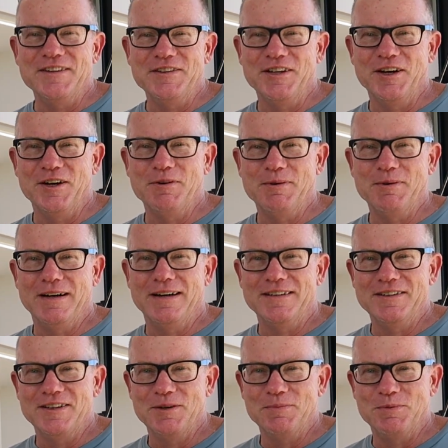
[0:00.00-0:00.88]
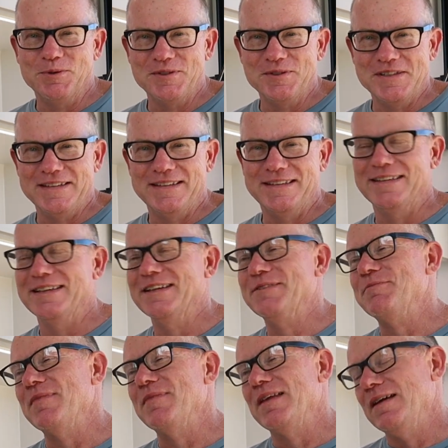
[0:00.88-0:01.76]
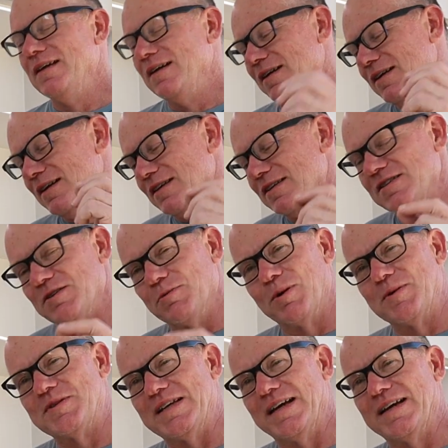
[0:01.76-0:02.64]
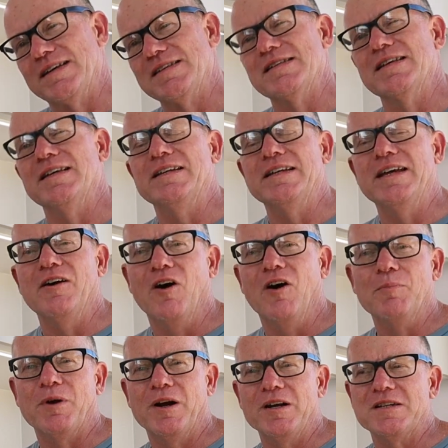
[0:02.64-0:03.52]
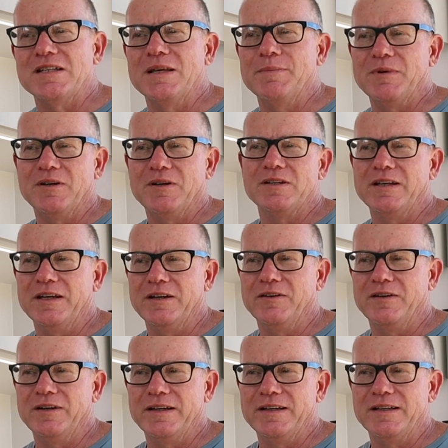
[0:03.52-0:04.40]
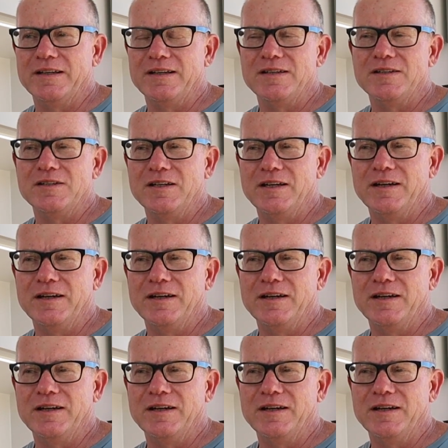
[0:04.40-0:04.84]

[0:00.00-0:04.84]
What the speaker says: No pausing here. So what I'm saying is that, yeah, I approached them and I